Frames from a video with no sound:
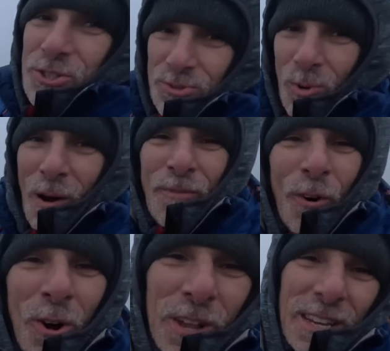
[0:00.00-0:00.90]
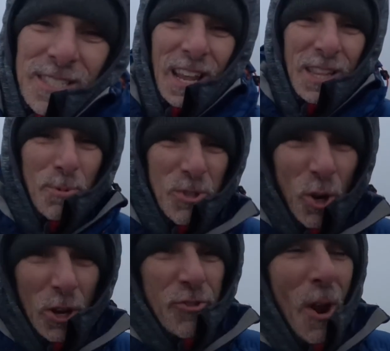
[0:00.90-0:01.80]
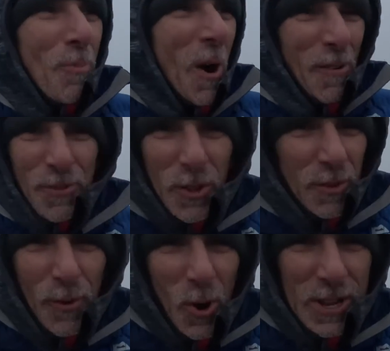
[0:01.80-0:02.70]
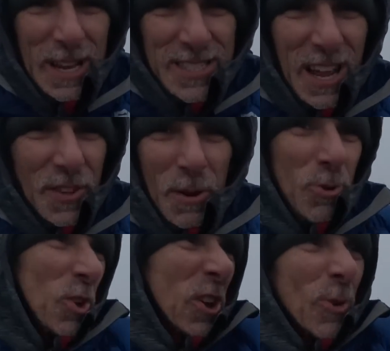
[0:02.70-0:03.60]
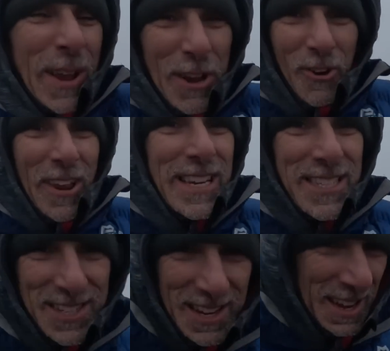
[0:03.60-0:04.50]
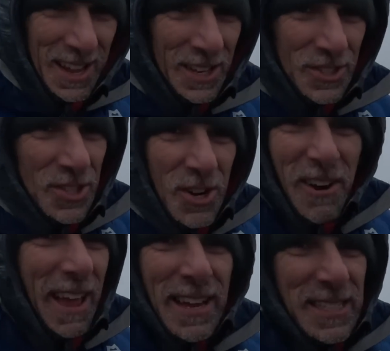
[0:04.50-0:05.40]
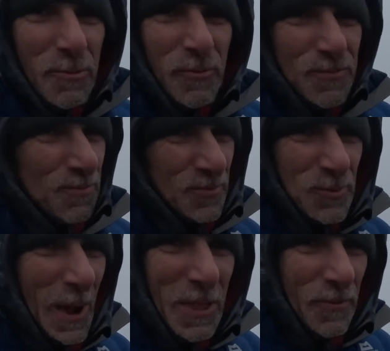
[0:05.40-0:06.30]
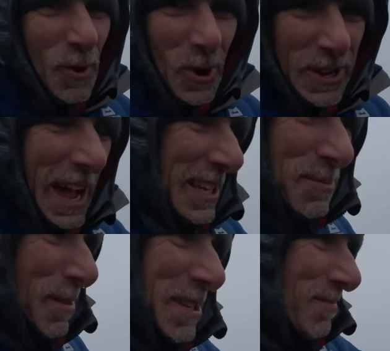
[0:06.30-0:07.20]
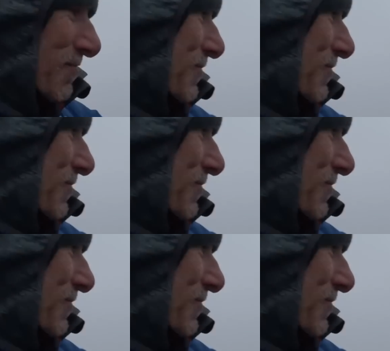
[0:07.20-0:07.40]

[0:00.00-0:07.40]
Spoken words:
at one forecast said it was going to drop off, the other forecast said that it was going to go increase. Just crazy weather forecast. I mean,